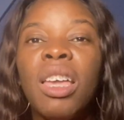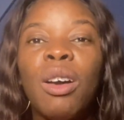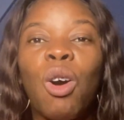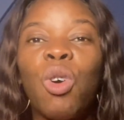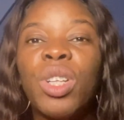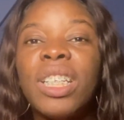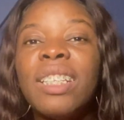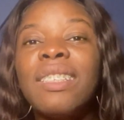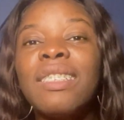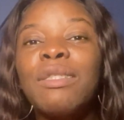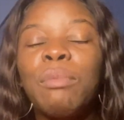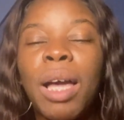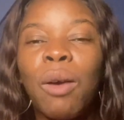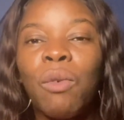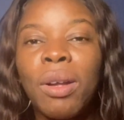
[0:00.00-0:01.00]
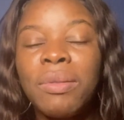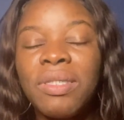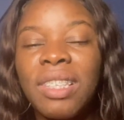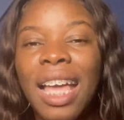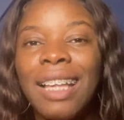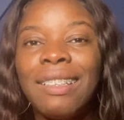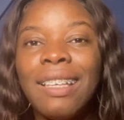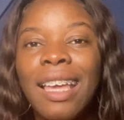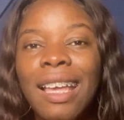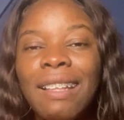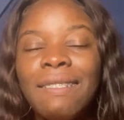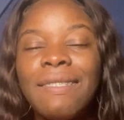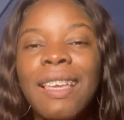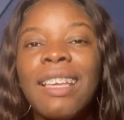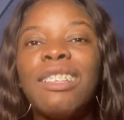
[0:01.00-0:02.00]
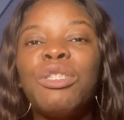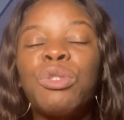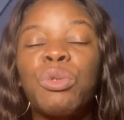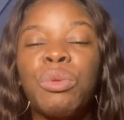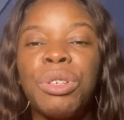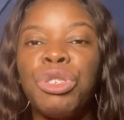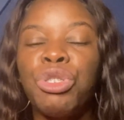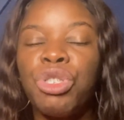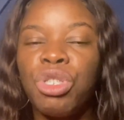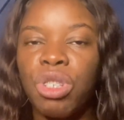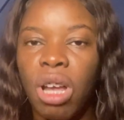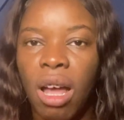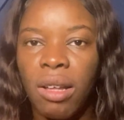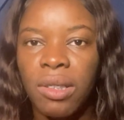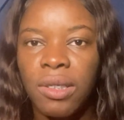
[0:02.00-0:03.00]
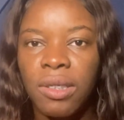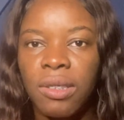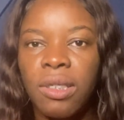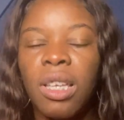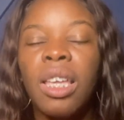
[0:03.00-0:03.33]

Oh, this is my website. Take screenshots